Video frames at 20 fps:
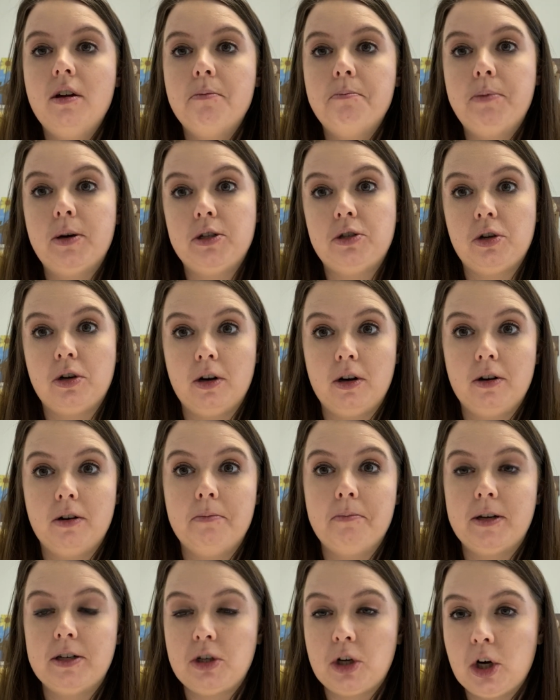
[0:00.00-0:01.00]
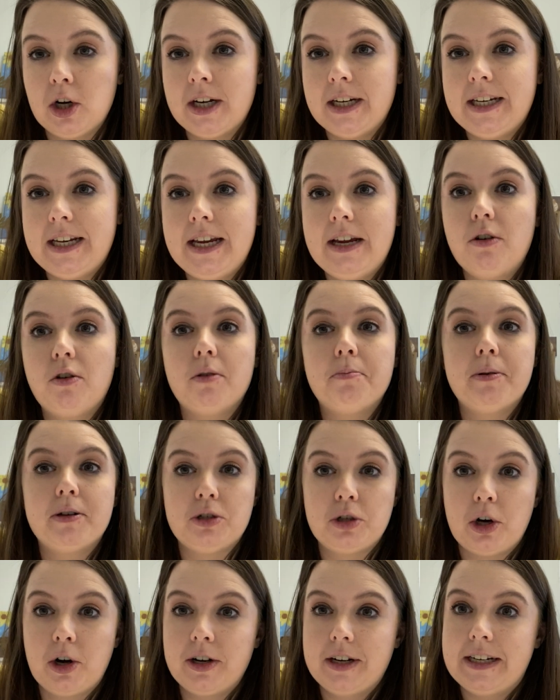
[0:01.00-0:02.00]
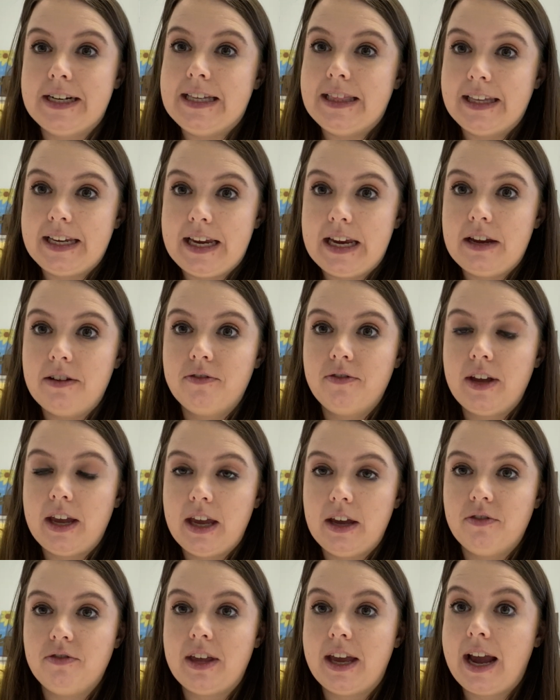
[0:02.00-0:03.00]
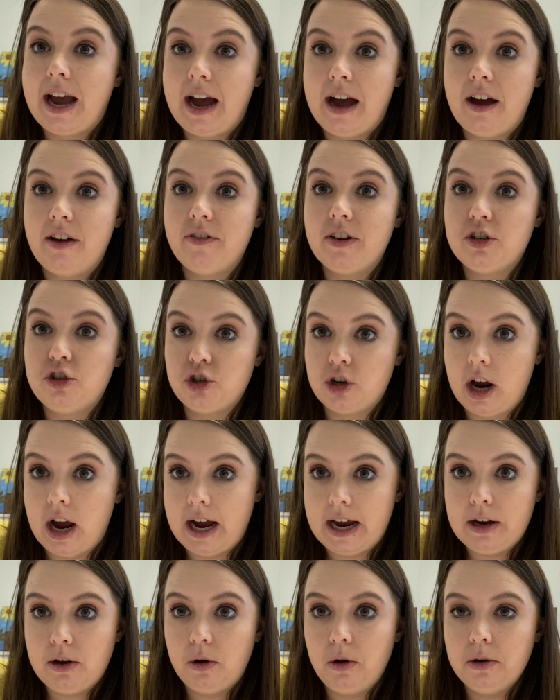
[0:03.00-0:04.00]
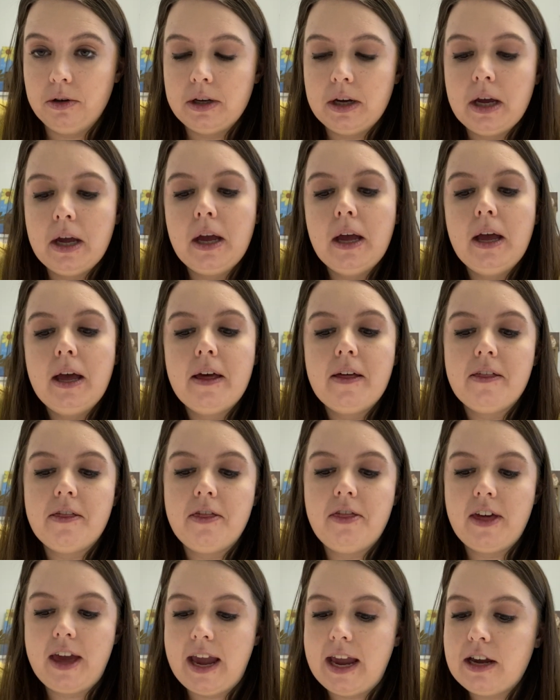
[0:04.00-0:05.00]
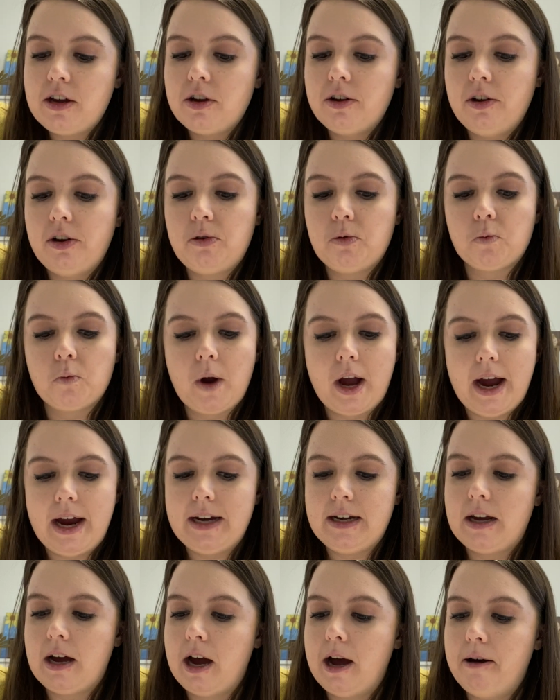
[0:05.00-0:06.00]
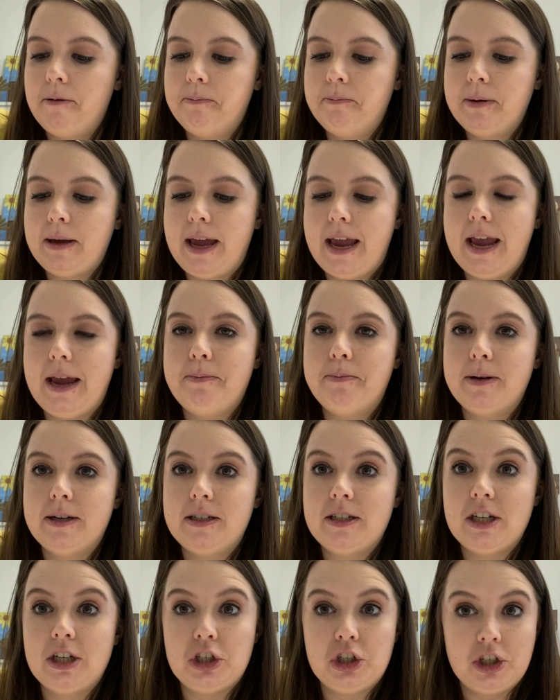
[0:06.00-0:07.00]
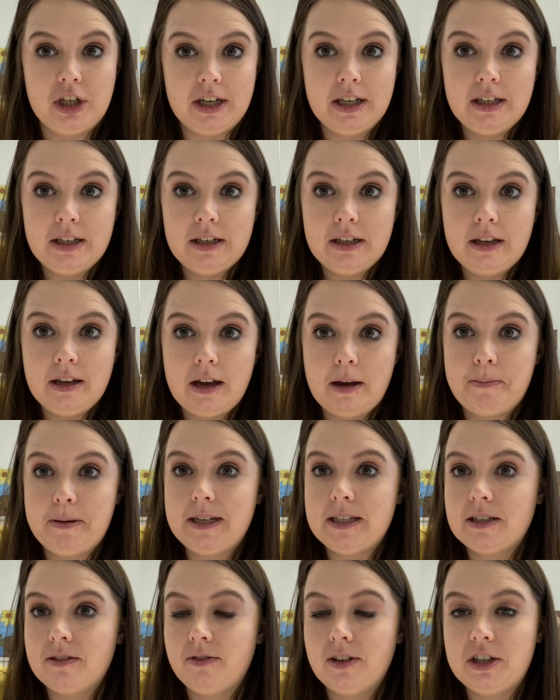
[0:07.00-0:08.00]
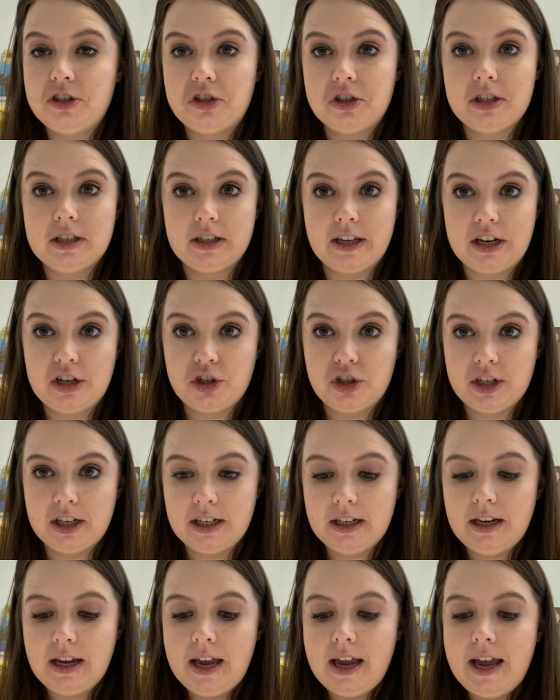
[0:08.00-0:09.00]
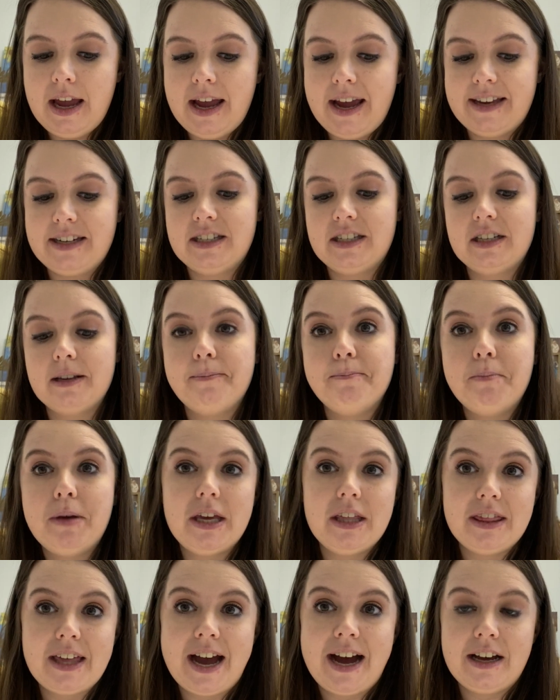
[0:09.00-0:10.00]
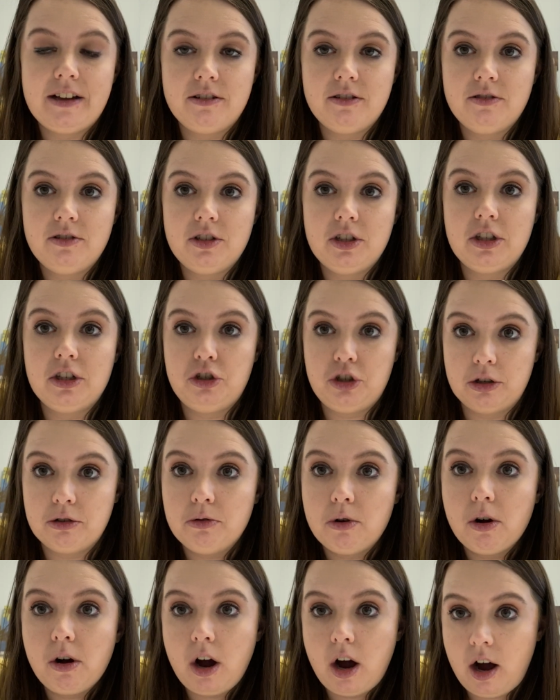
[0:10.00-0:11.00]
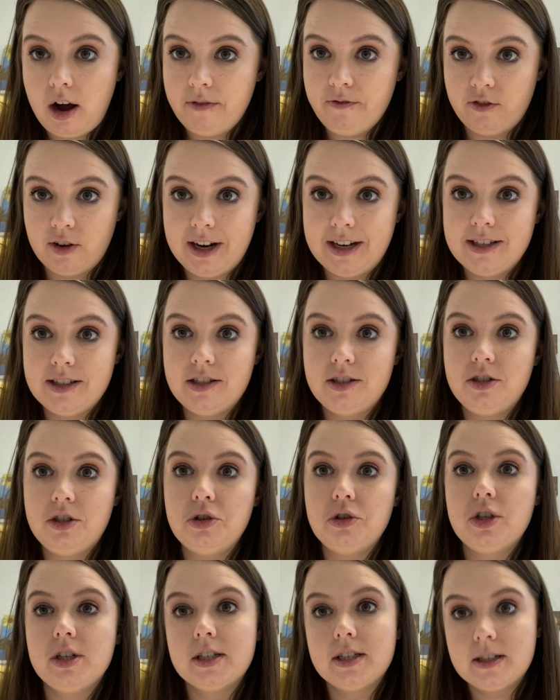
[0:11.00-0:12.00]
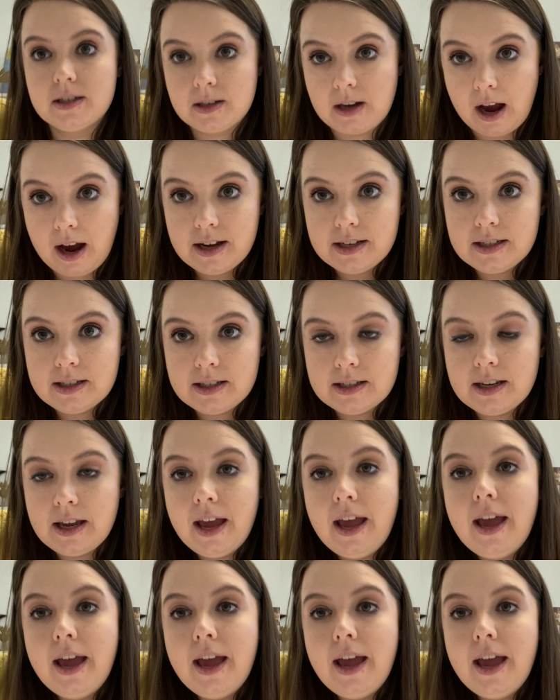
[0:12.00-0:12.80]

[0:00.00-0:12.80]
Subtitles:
maternity or paternity leave if they have a child. They could write up a petition, a piece of legislation, and submit that to the General Conference to discuss